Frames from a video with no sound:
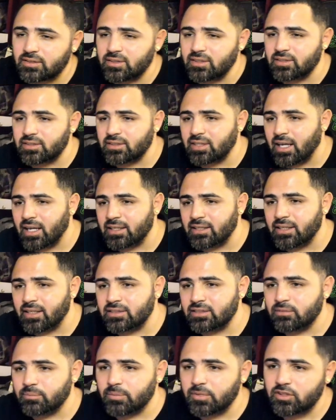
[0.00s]
This guy
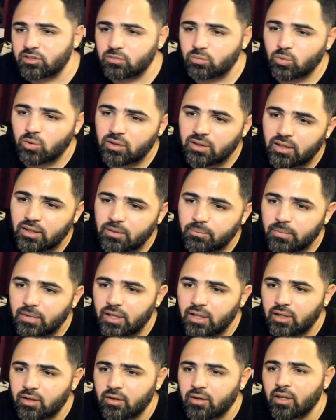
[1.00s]
doesn't miss one hit
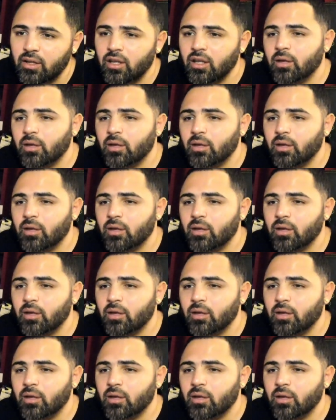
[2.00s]
maker.